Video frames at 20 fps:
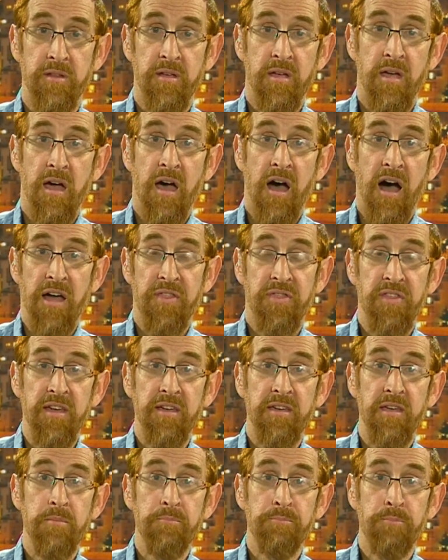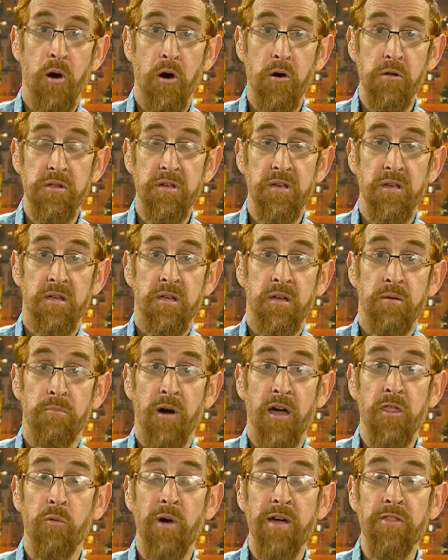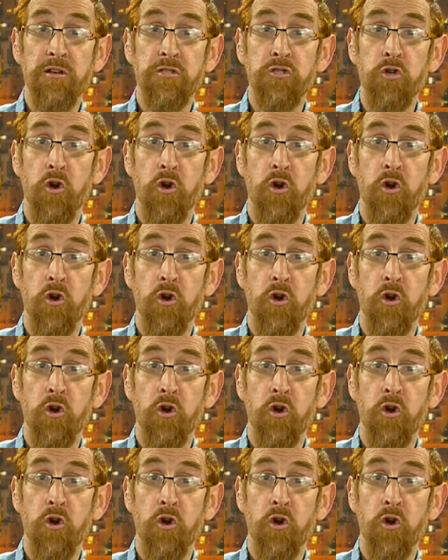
Right. So when Palestinians say that your